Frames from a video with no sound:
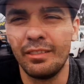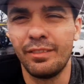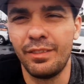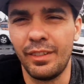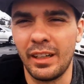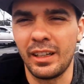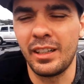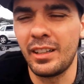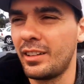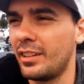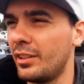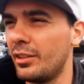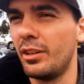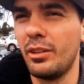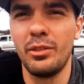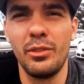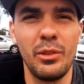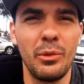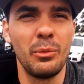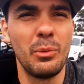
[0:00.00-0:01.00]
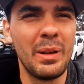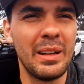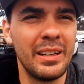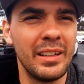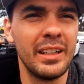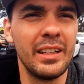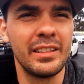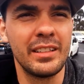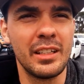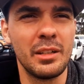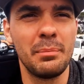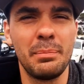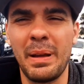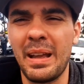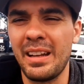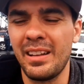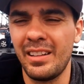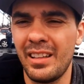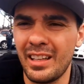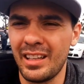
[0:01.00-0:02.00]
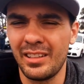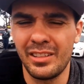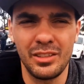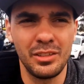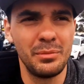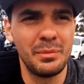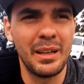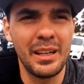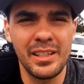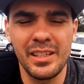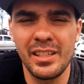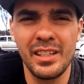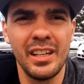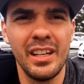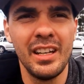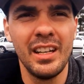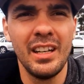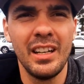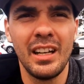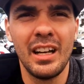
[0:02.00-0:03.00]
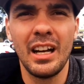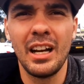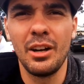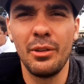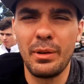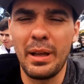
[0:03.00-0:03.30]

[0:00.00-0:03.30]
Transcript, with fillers: fuck, the, the wind isn't a pain in the ass too much. Uh,